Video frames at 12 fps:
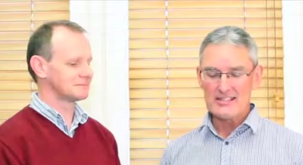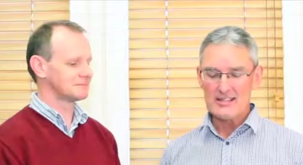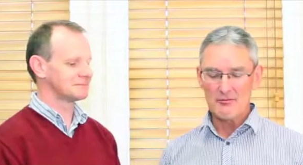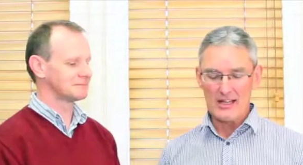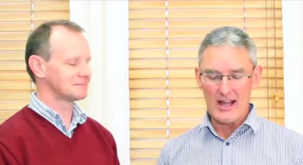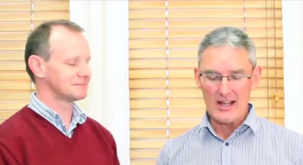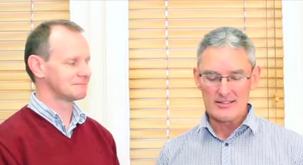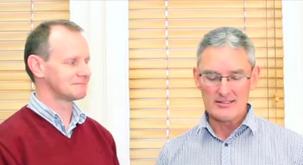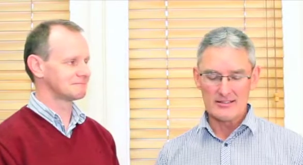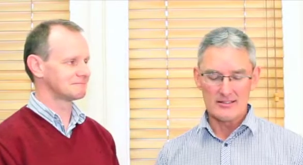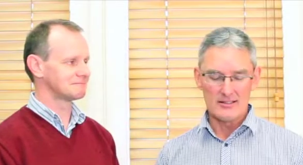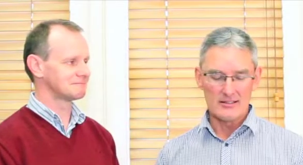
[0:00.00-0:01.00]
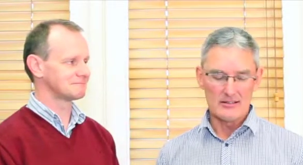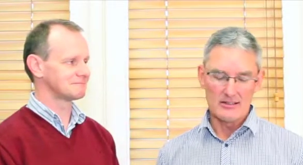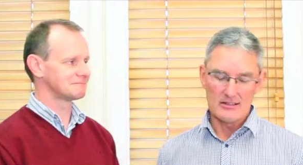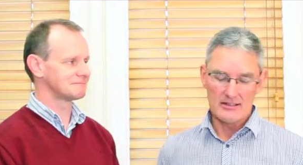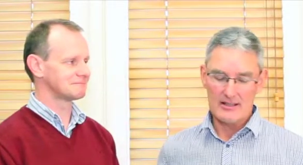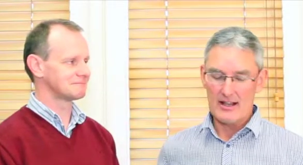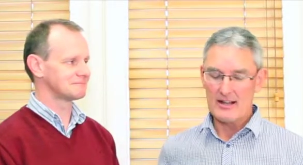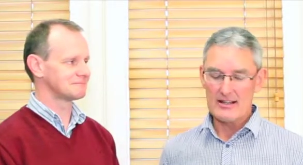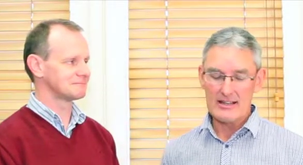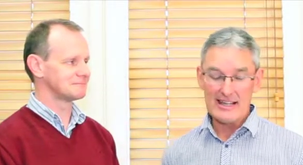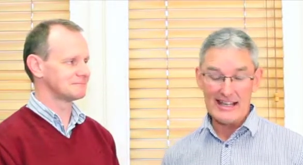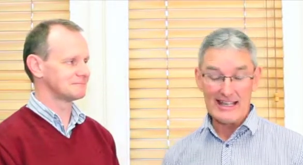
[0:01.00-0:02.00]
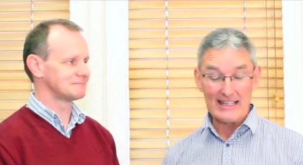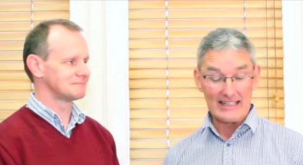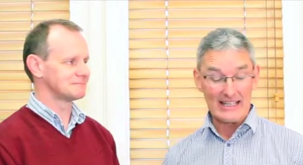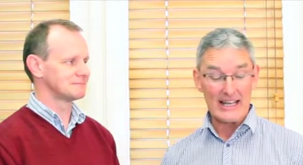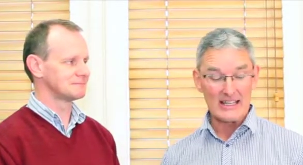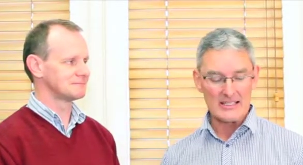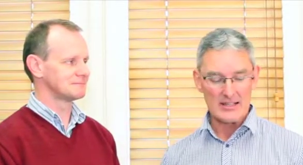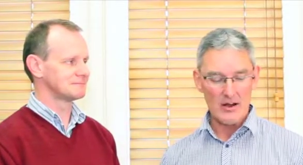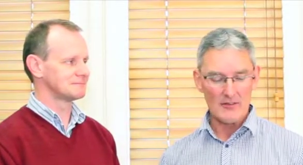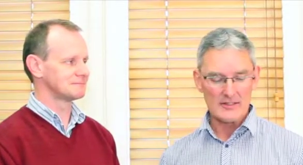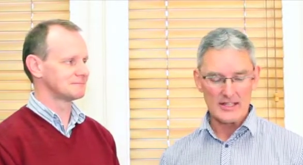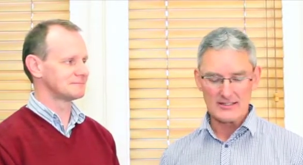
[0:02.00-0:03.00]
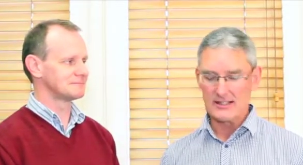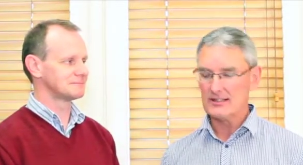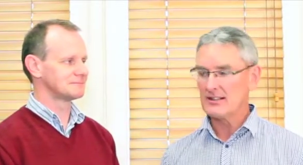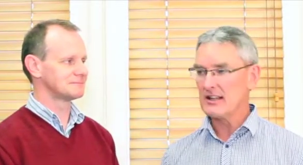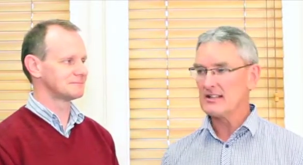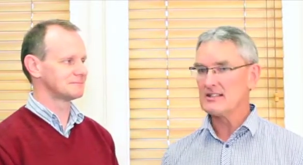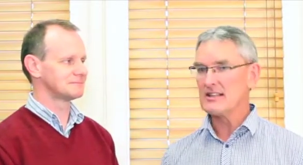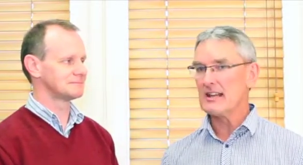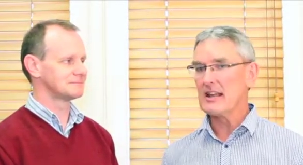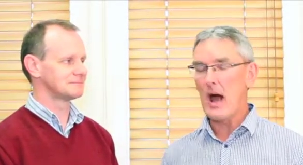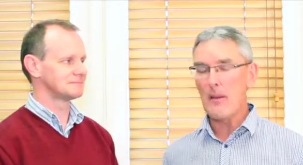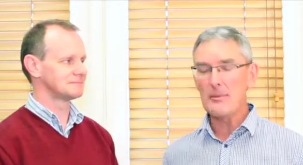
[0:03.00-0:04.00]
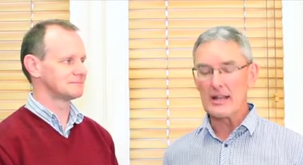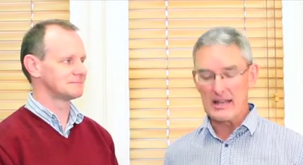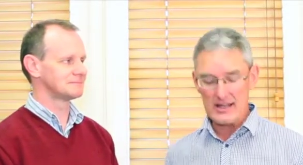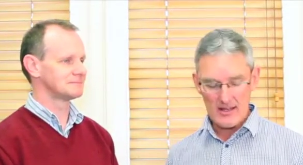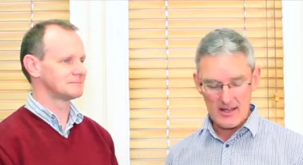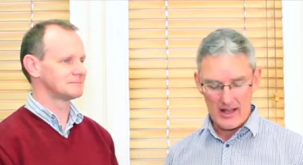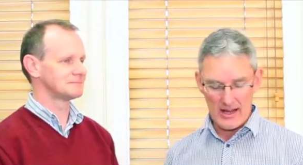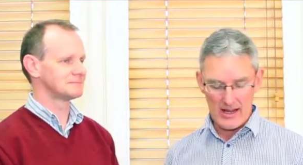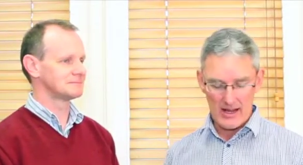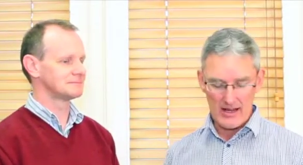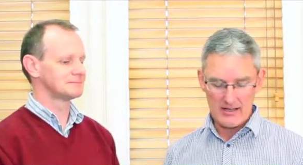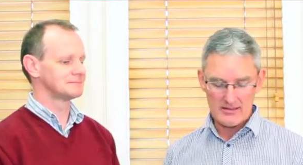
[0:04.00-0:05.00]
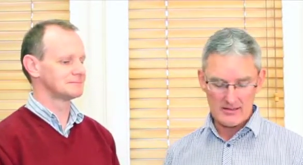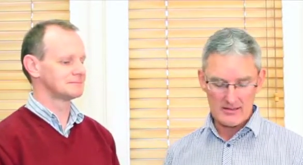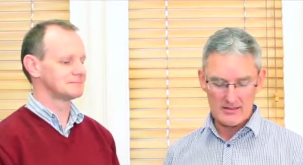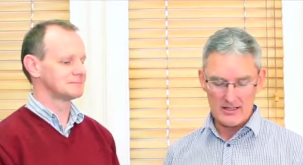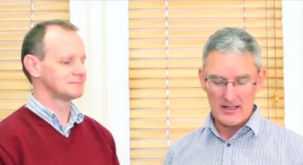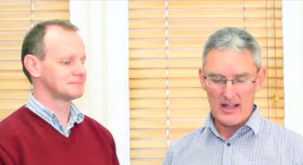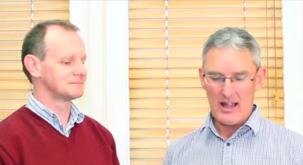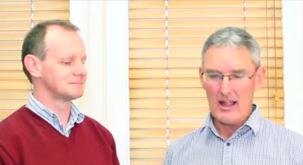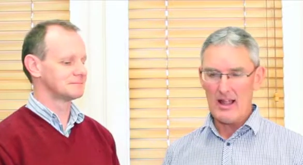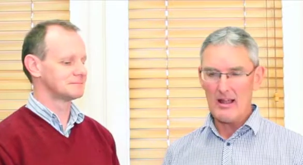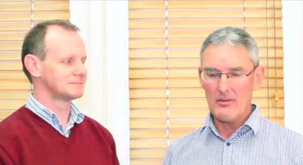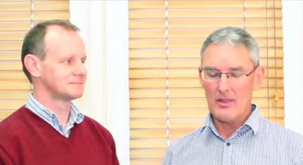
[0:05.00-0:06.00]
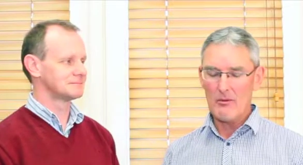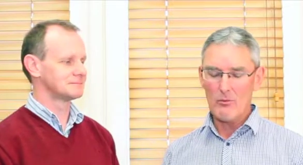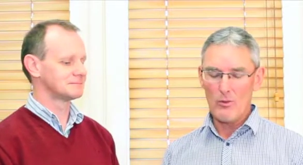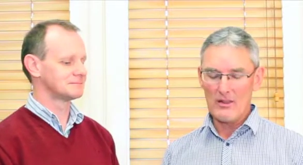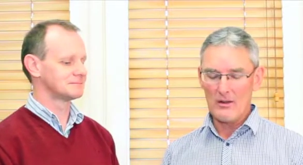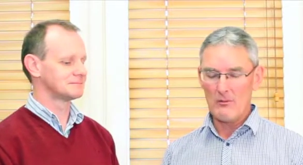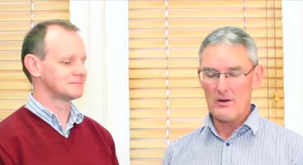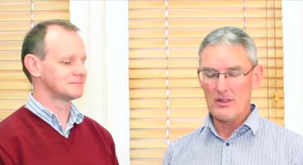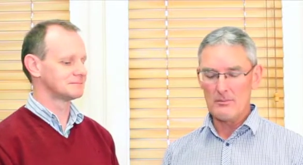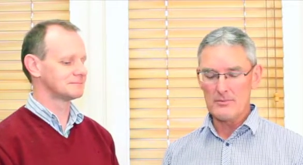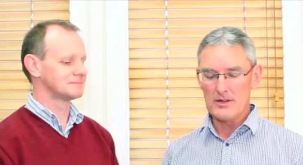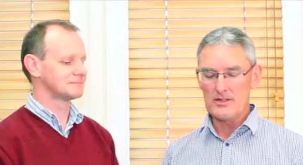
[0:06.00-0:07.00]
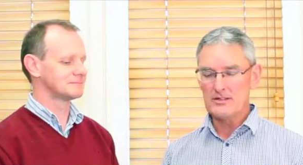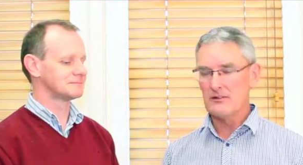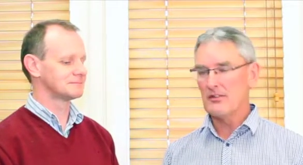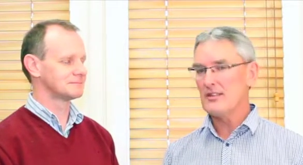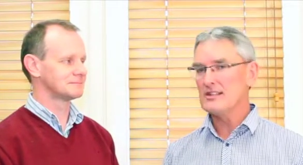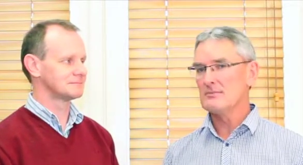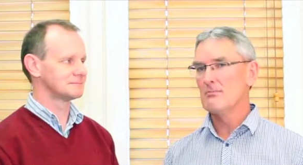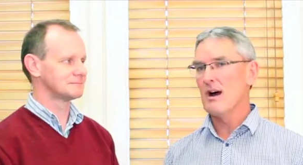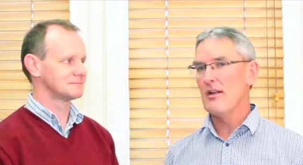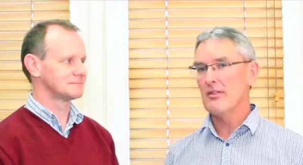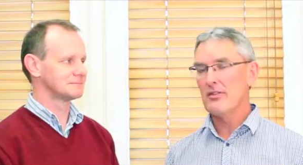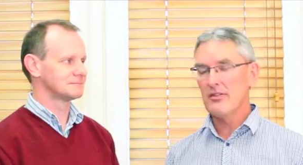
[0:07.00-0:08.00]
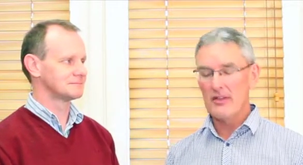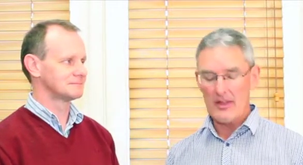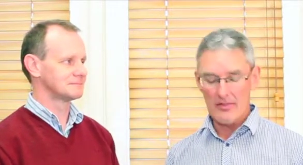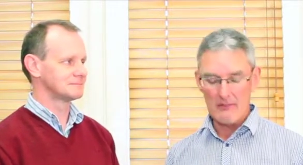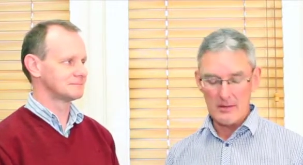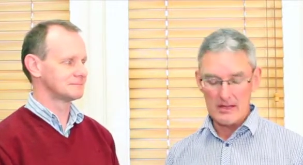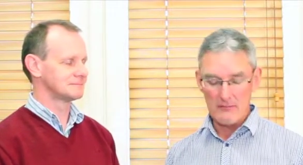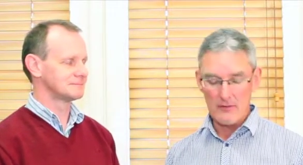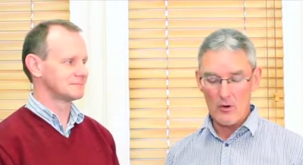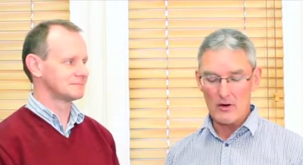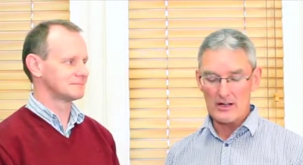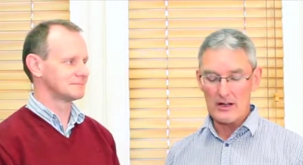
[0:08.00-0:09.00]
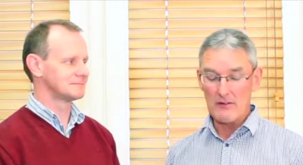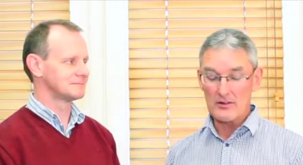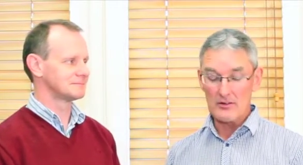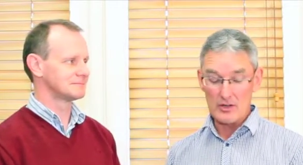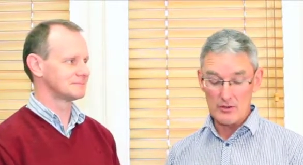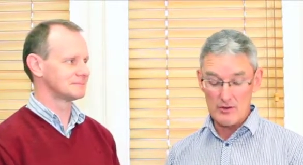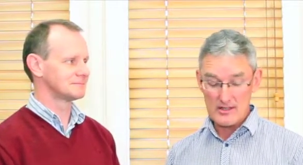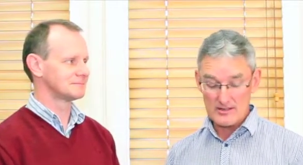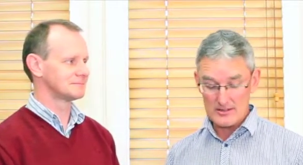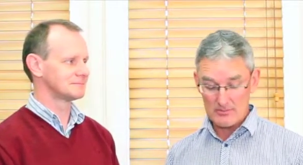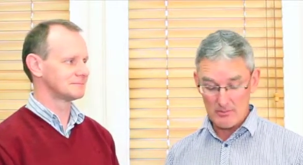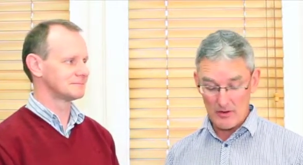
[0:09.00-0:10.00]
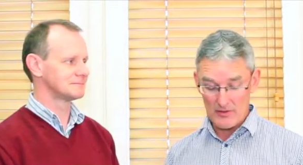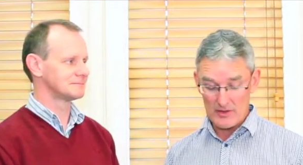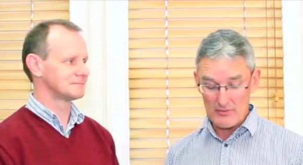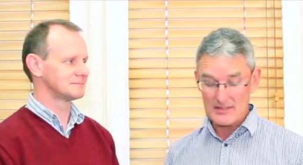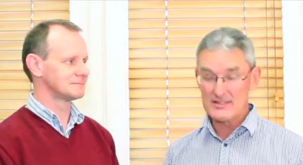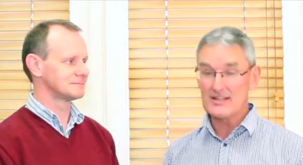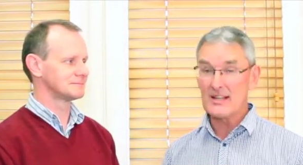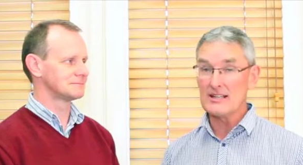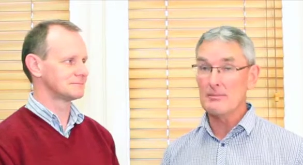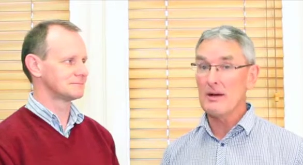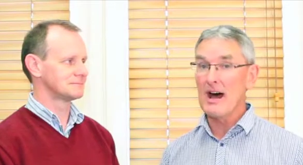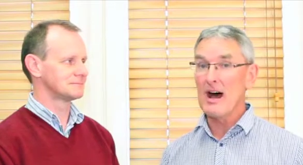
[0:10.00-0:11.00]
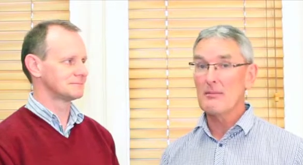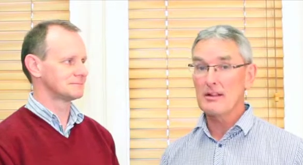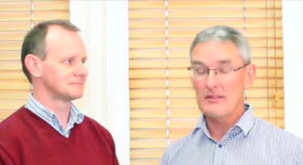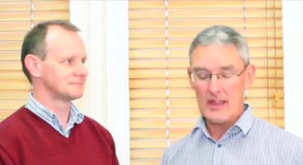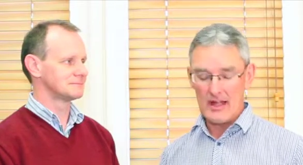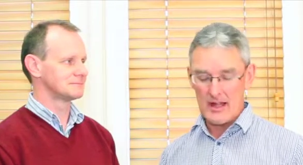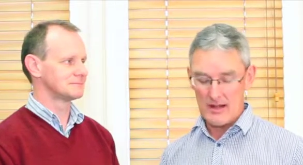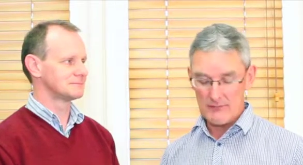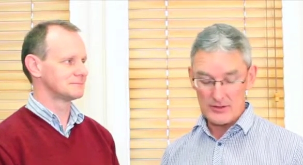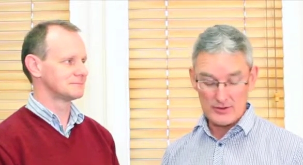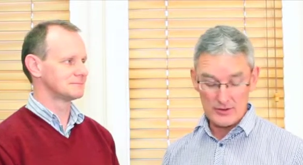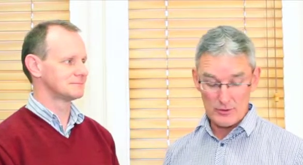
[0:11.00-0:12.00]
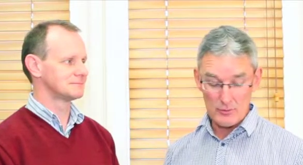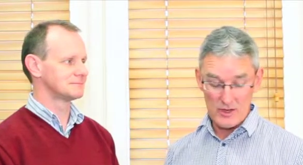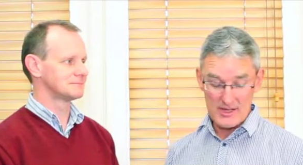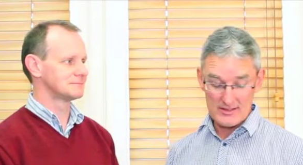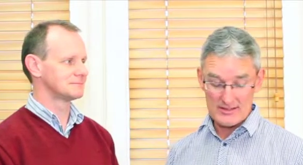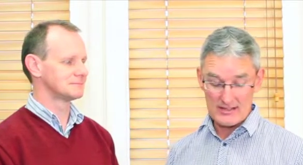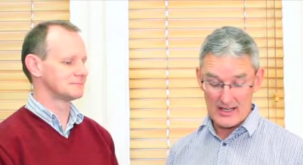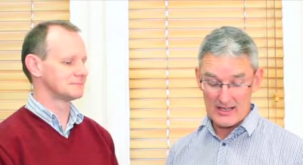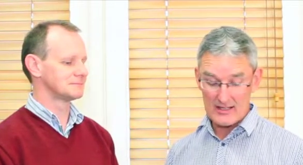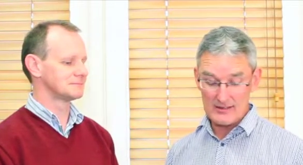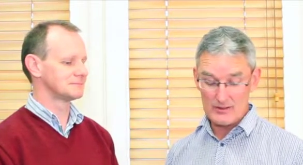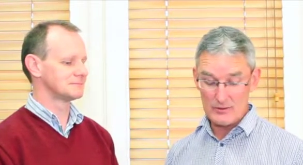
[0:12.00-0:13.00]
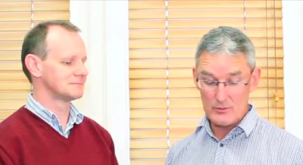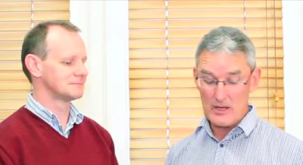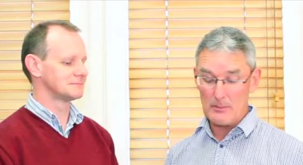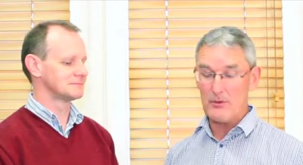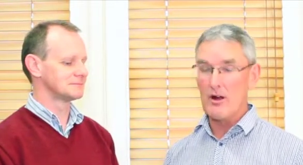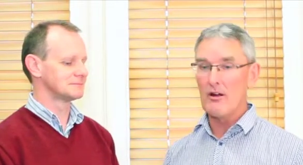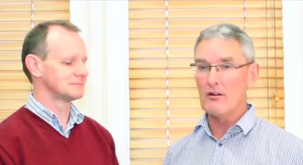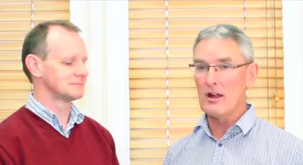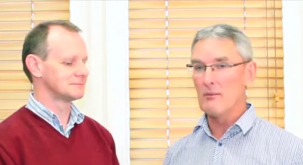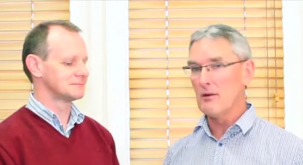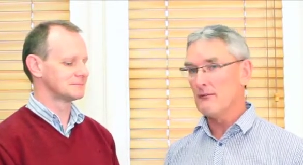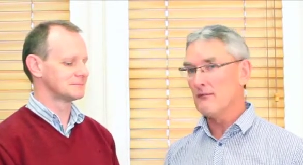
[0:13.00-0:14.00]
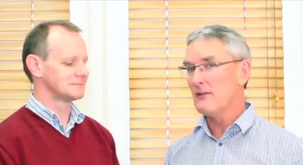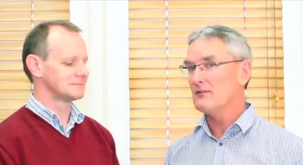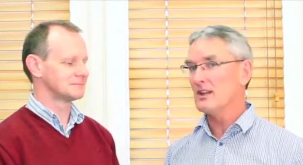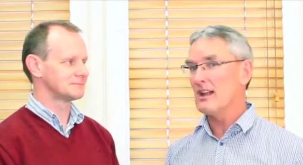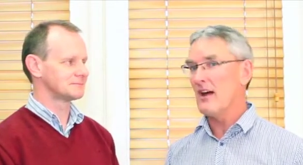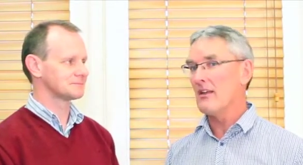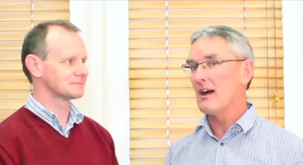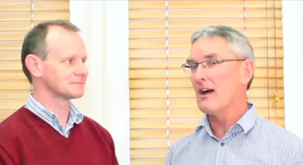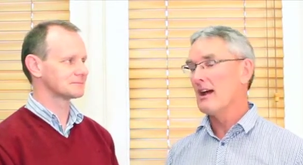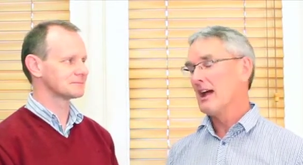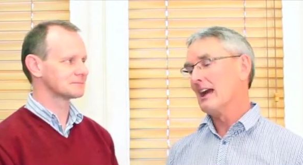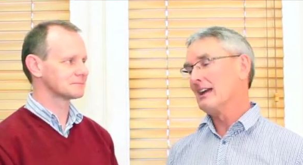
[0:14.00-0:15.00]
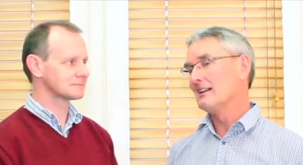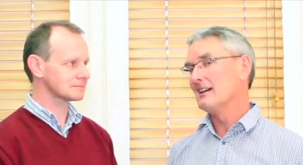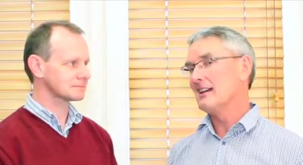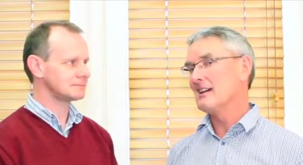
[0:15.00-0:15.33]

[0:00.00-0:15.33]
Speaker 1: Just in regards to Carnegie Clean Energy. Obviously, it's a clean energy company, and one of the one of the beauties of it this month, they've been invited over to the US by the US State Department uh, for two weeks in a two-week program with 15 other clean